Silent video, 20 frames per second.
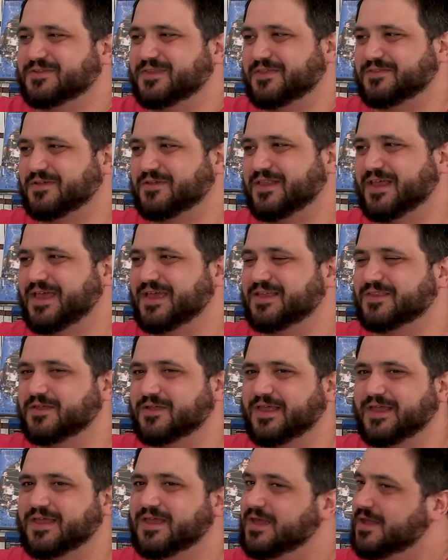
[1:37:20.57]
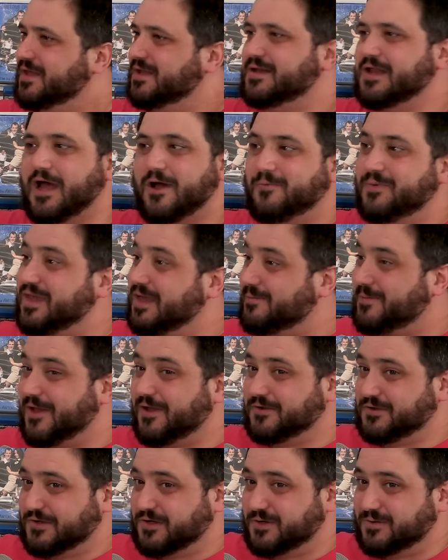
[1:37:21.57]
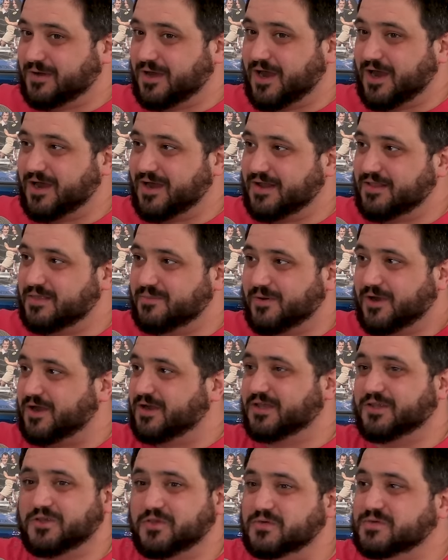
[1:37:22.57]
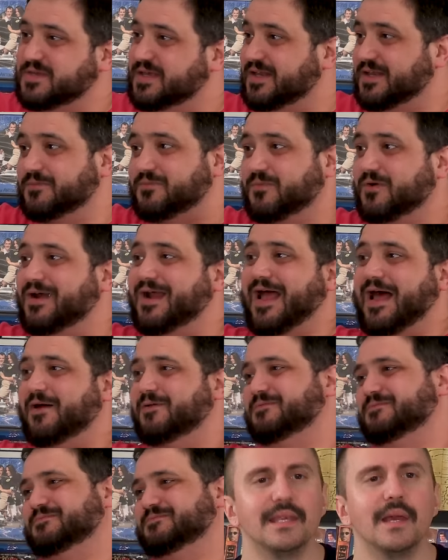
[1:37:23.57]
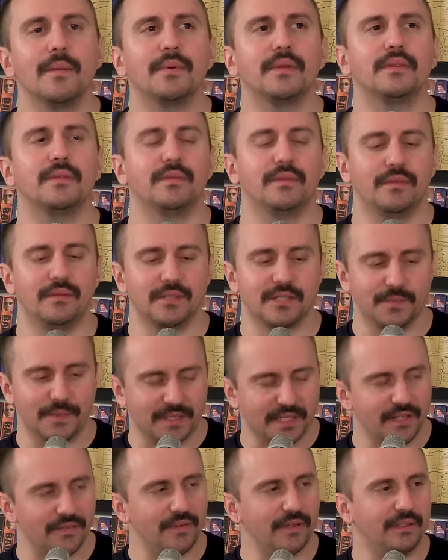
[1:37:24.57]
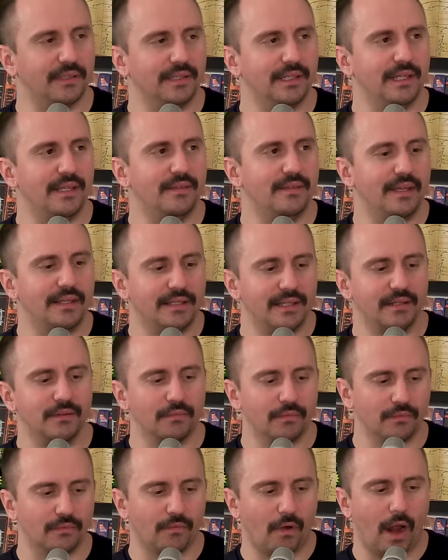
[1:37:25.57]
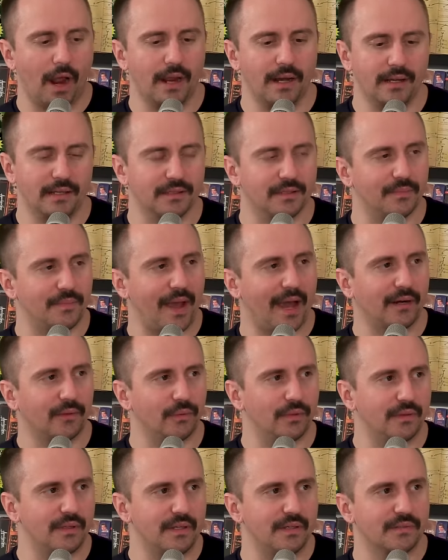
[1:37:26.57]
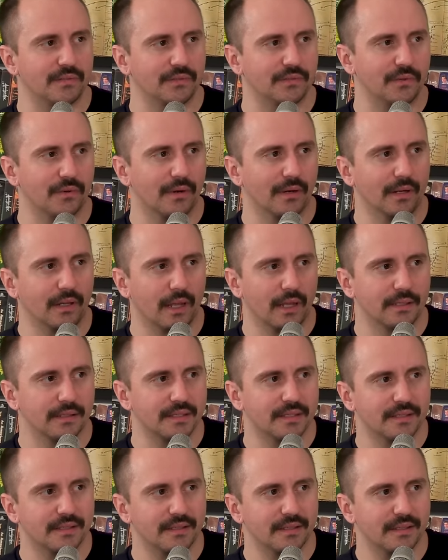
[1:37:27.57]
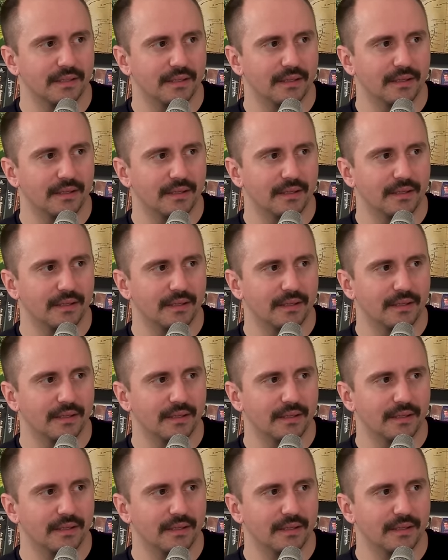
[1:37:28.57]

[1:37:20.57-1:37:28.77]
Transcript: that they're like, no, we upheld our end of the bargain, you didn't, we're out. Yeah, but specifically, they didn't ride into battle with Isildur against